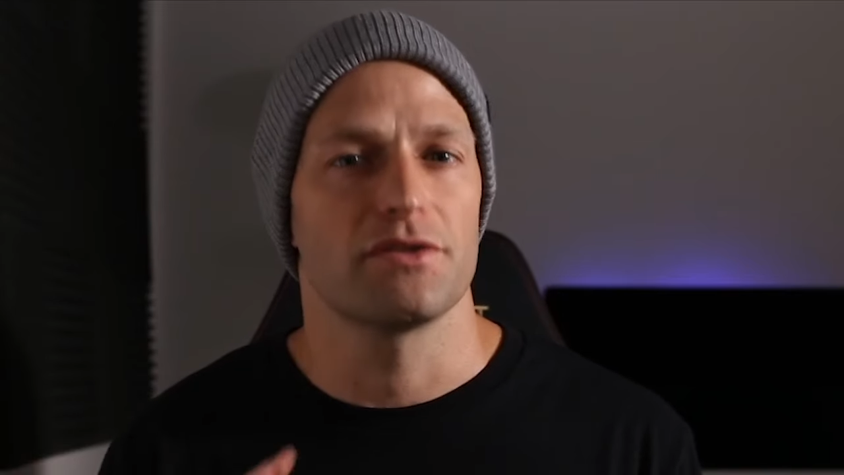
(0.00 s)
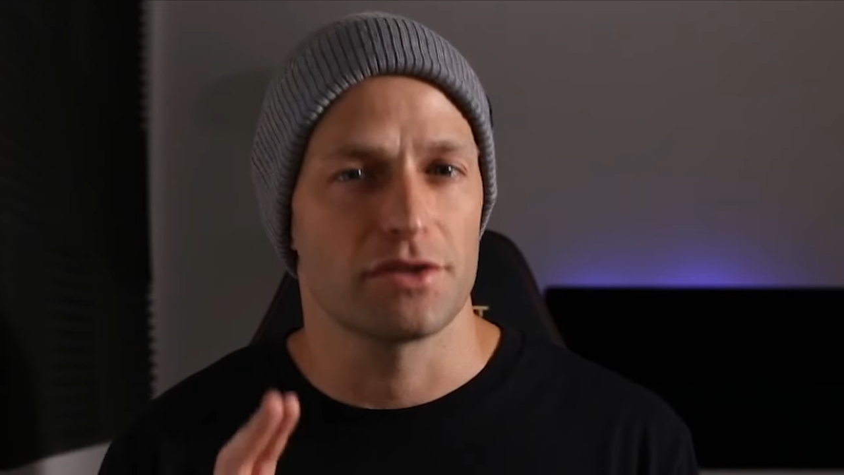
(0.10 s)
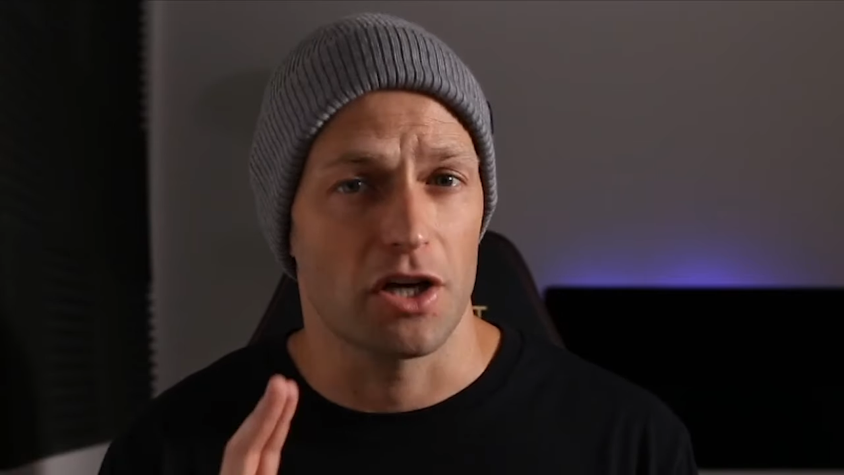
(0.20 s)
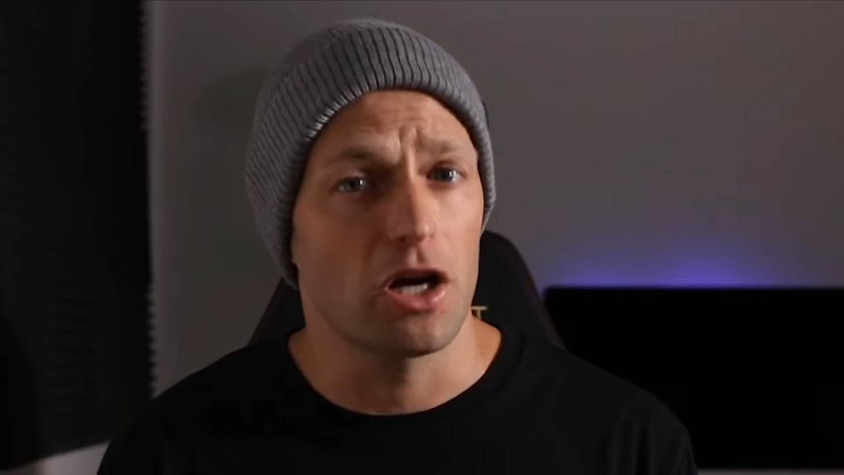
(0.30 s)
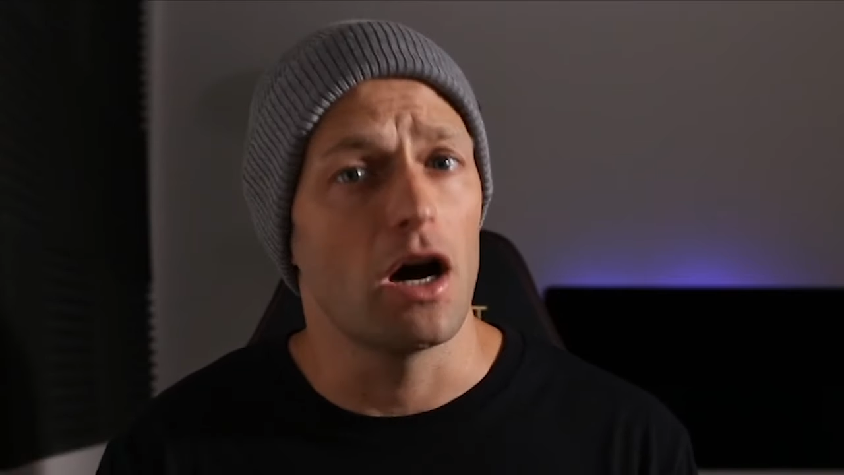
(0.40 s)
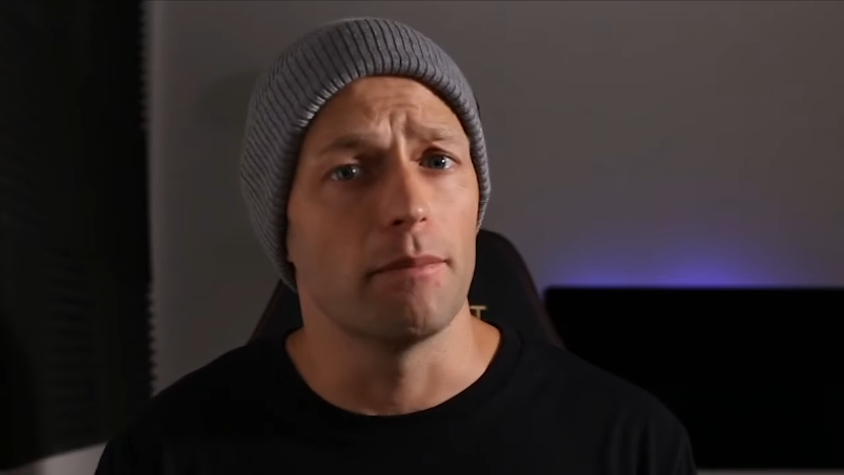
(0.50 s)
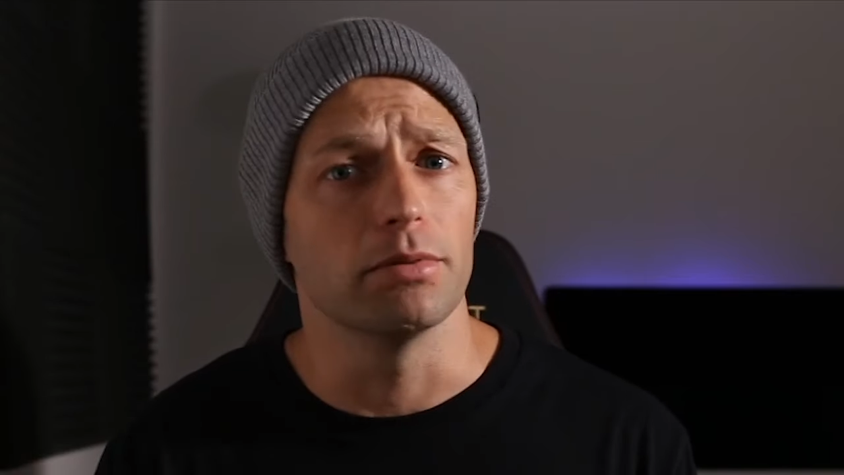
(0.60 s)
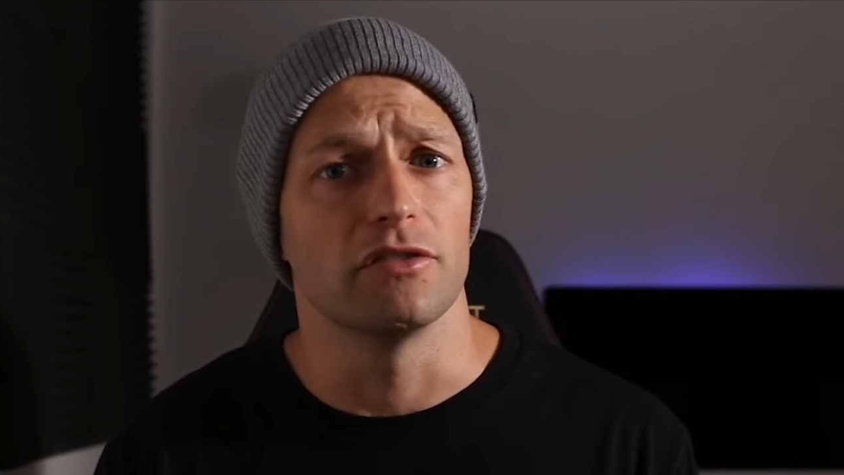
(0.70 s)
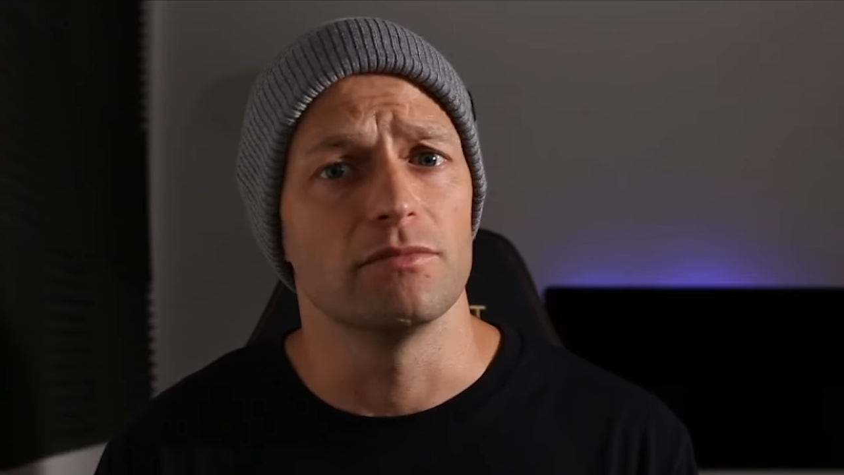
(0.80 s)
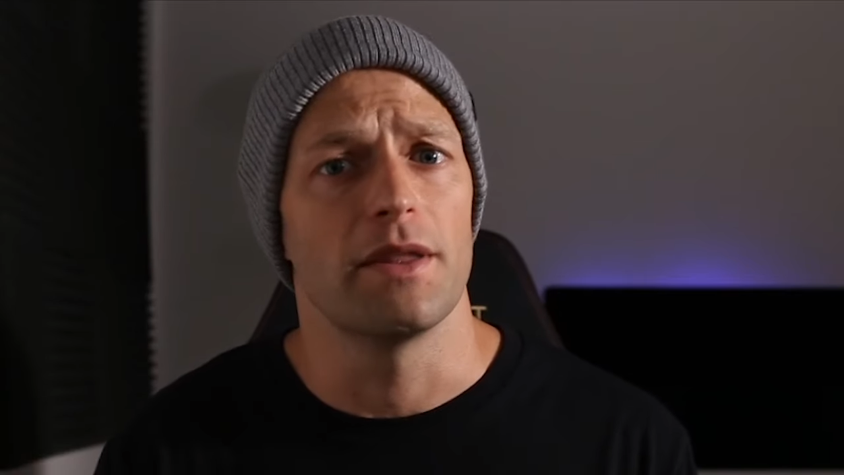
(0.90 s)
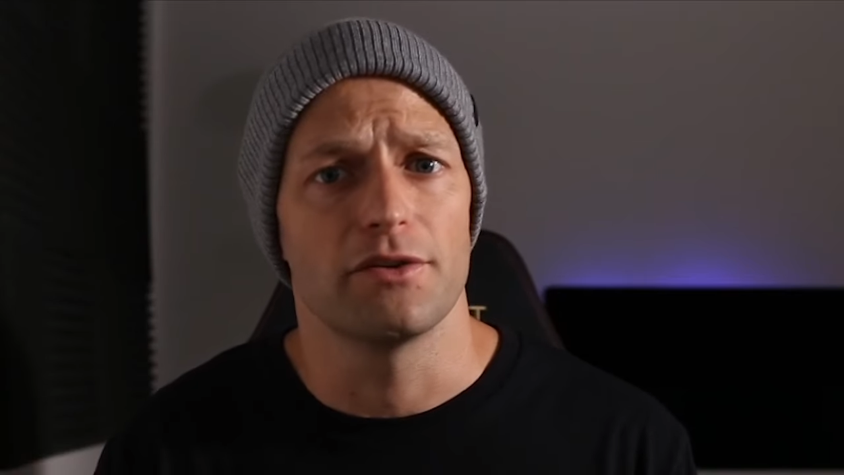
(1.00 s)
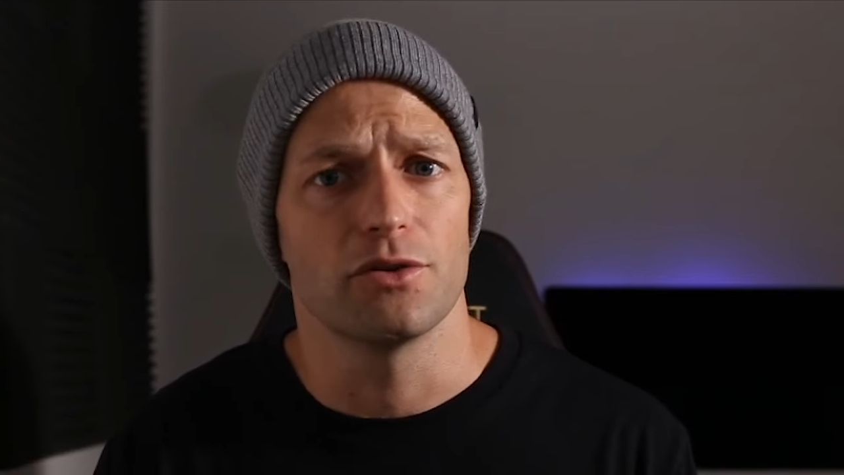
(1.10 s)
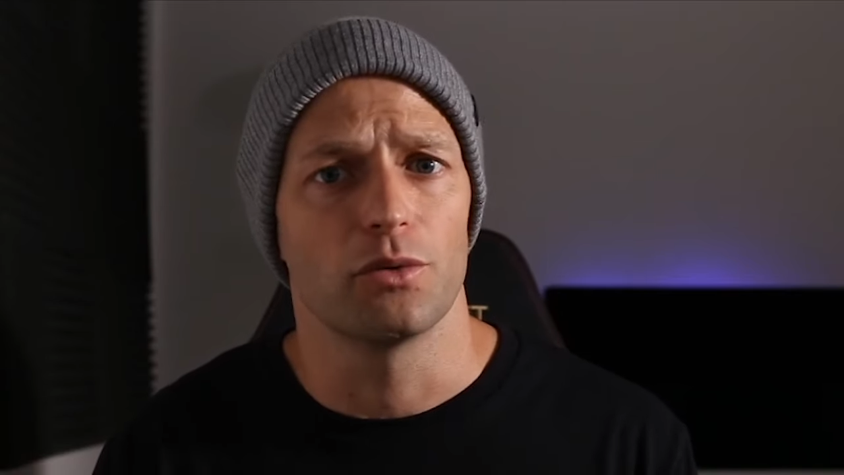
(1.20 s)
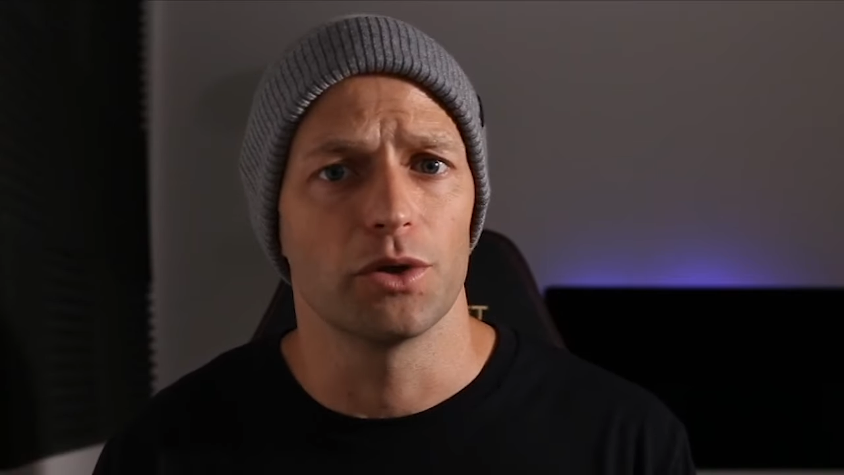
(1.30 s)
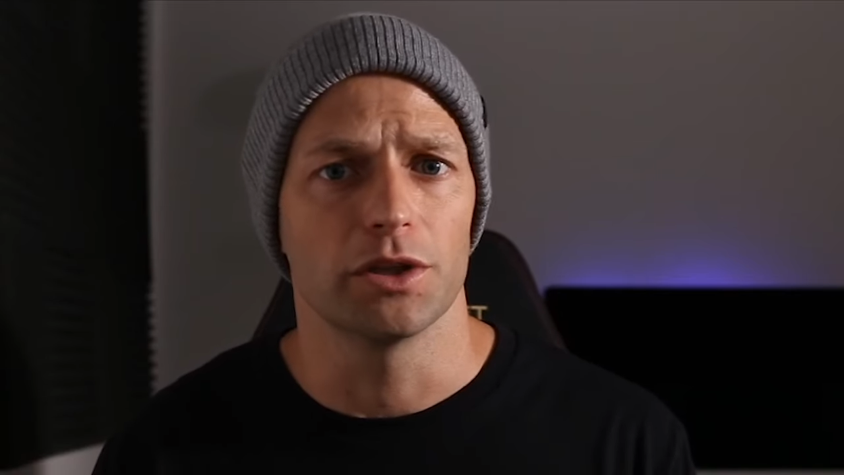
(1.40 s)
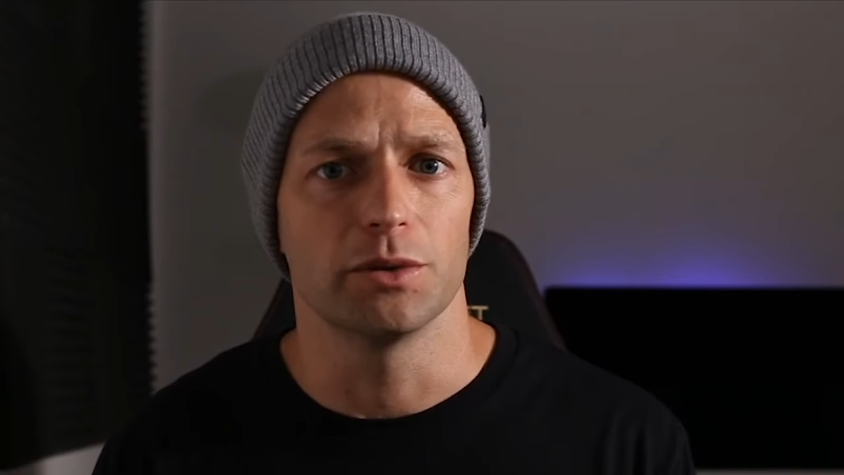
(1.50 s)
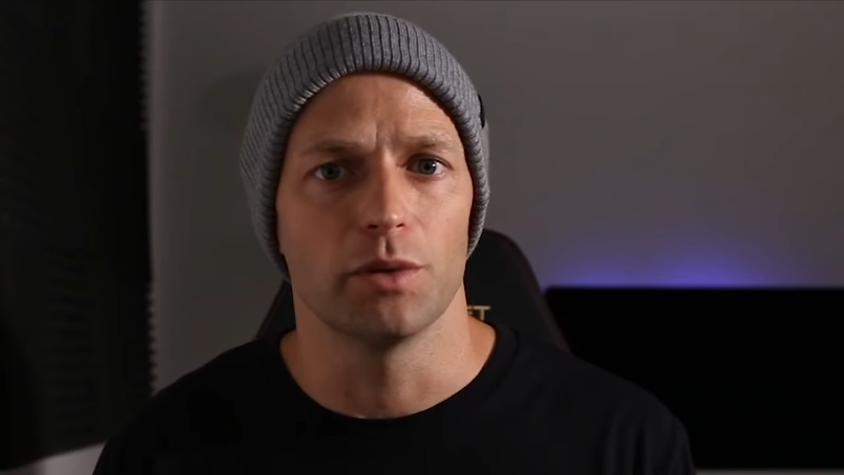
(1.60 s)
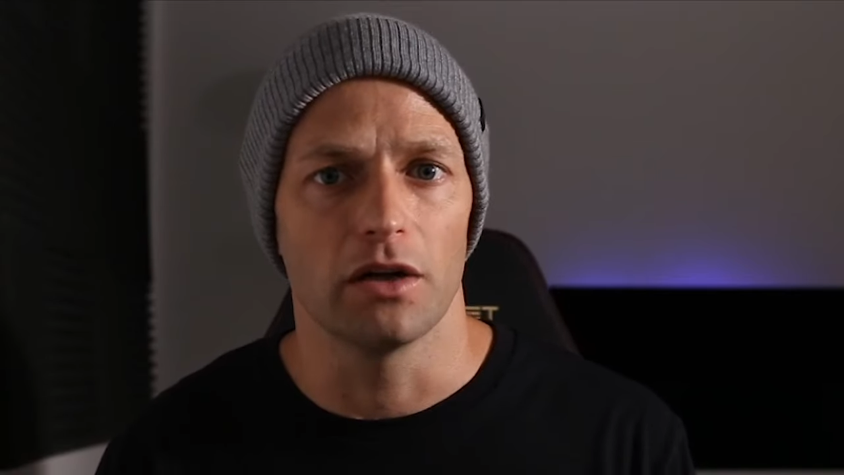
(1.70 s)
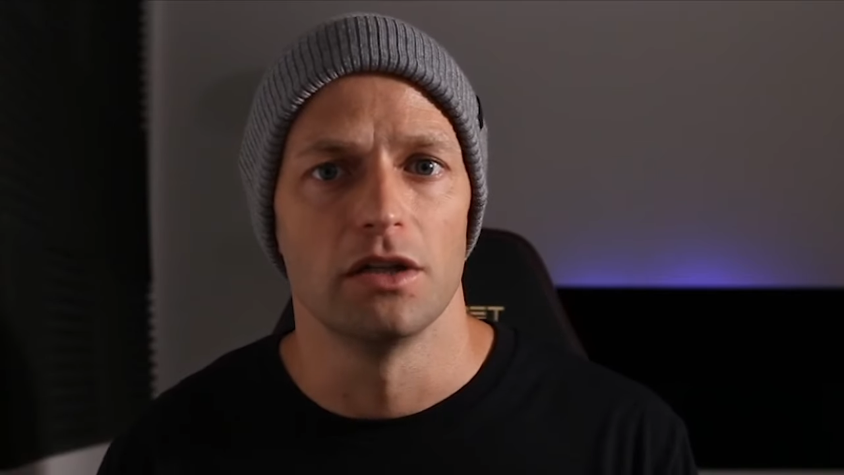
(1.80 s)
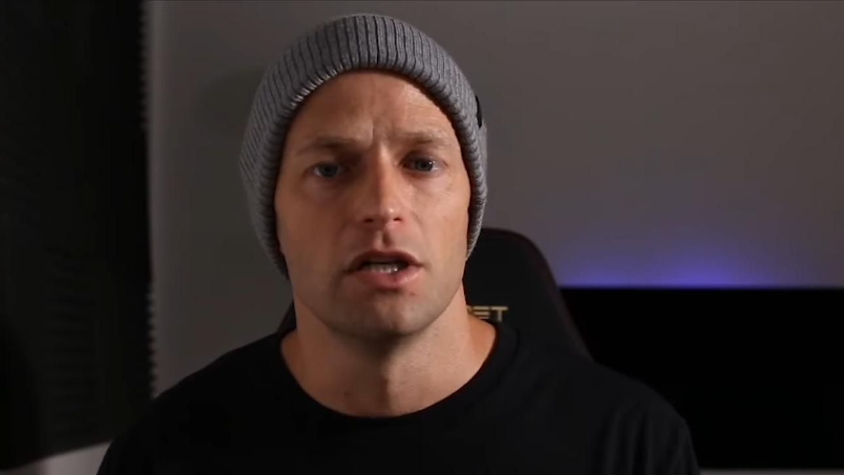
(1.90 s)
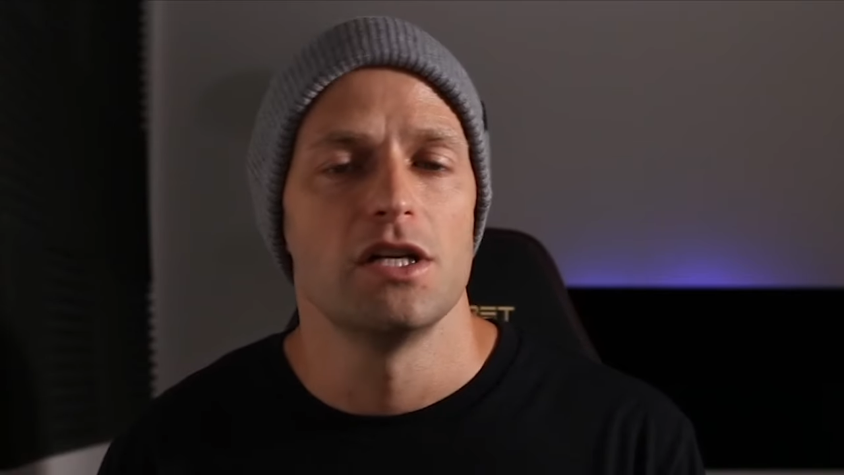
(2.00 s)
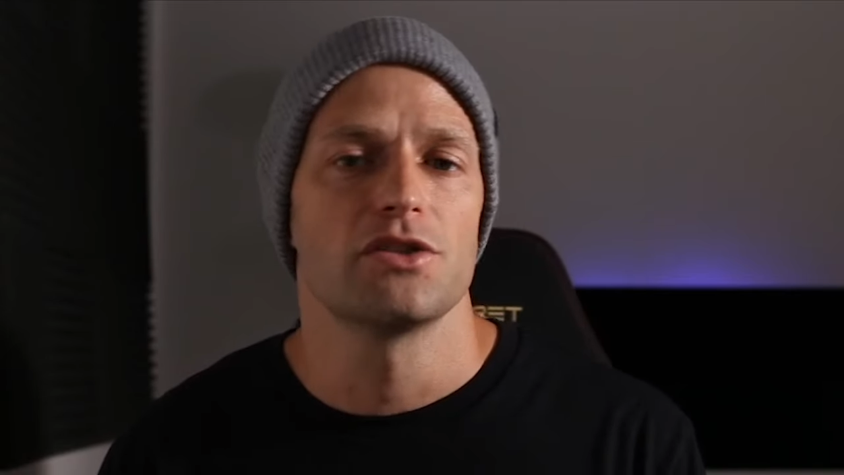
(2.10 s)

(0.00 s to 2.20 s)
but there's a couple of them that do it really well.